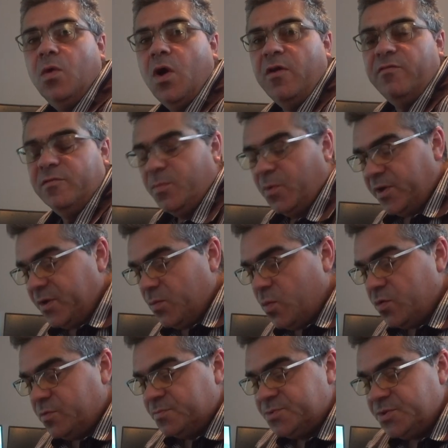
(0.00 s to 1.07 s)
hi everybody and
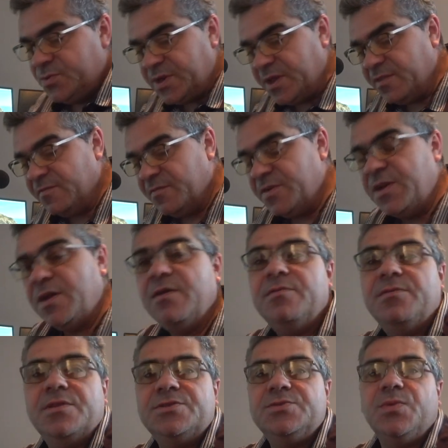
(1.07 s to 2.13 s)
welcome to another video.
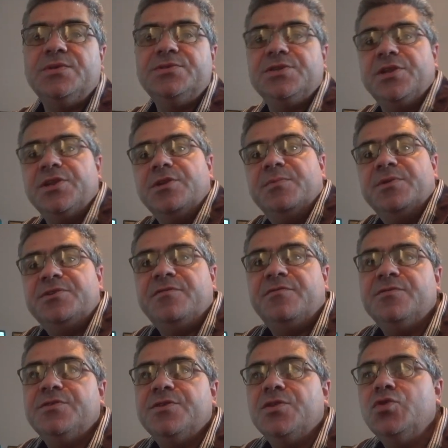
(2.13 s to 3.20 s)
This one's a little bit
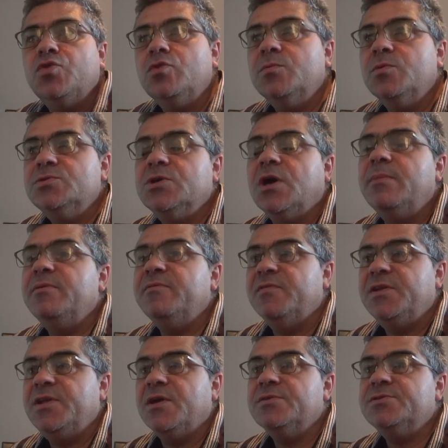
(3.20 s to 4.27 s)
different to the normal type of
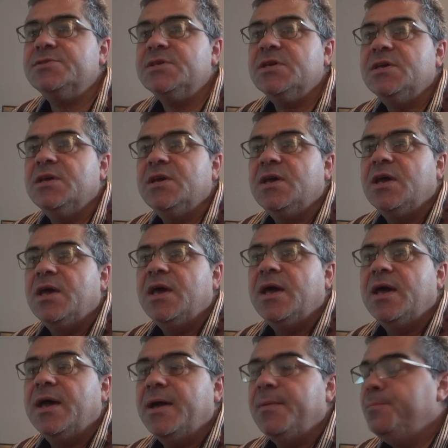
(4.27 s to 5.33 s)
videos.
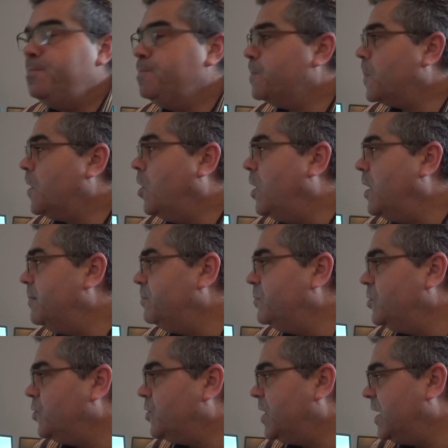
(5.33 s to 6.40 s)

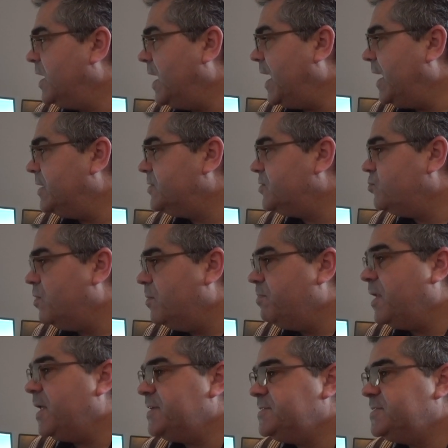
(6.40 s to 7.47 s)
I'm looking at
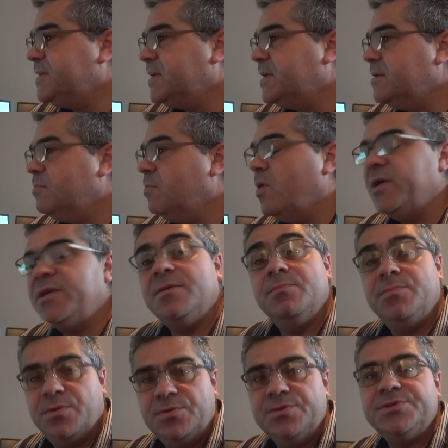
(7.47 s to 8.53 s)
replacing my
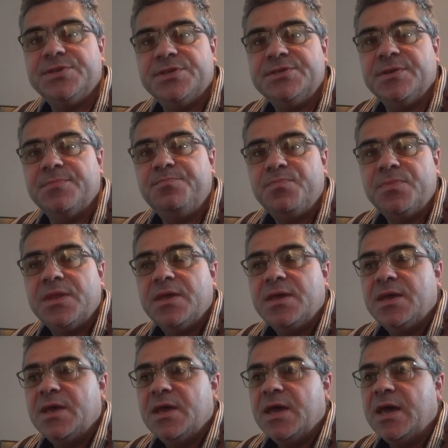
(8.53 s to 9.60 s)
computer system
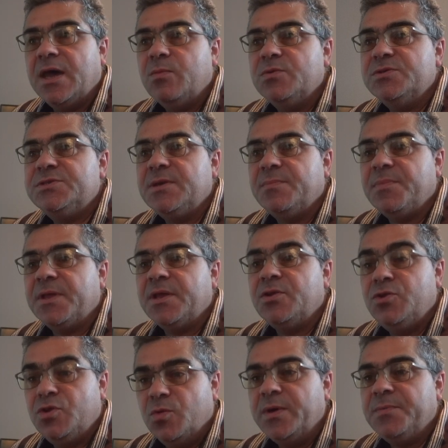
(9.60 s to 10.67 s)
with
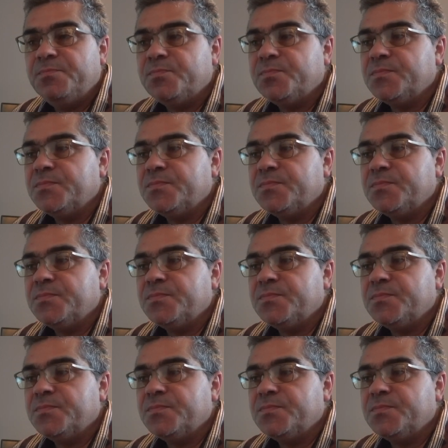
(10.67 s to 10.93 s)
something newer.